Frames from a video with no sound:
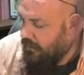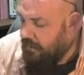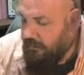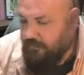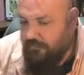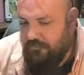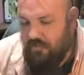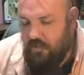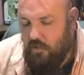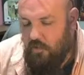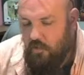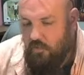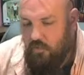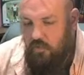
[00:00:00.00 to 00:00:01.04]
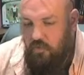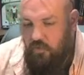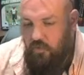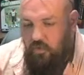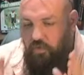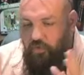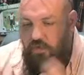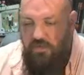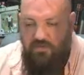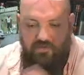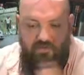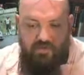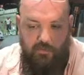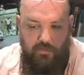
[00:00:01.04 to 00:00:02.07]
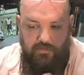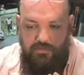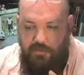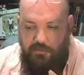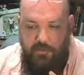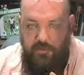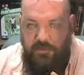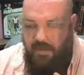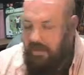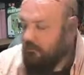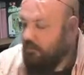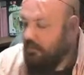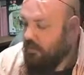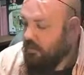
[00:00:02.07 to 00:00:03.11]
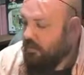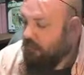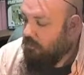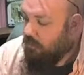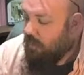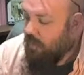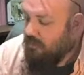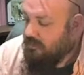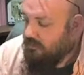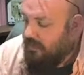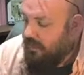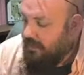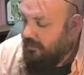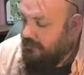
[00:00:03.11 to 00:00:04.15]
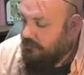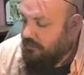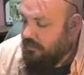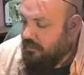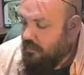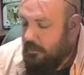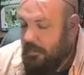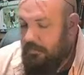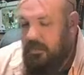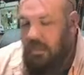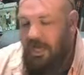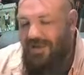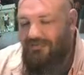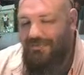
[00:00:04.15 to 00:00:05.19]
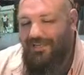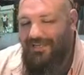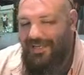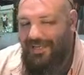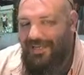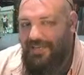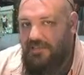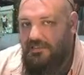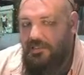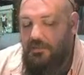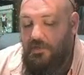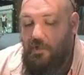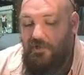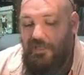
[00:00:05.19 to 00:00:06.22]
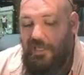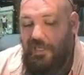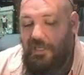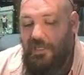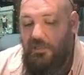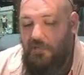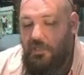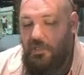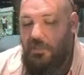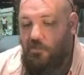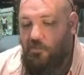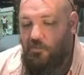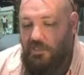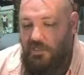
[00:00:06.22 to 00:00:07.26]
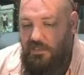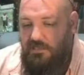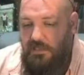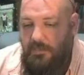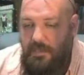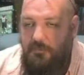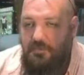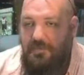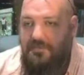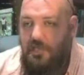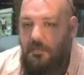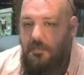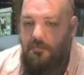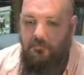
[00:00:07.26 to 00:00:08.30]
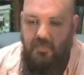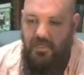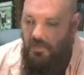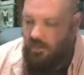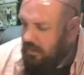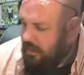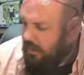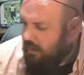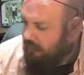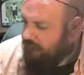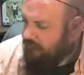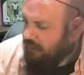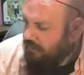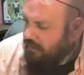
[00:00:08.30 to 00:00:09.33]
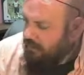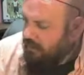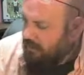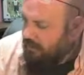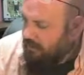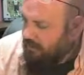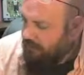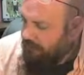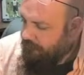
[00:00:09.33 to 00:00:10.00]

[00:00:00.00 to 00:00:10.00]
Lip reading: So you get to double dip on that one. But we're also going to have something called the plot beginning and something called in media res, and that means in the middle of. And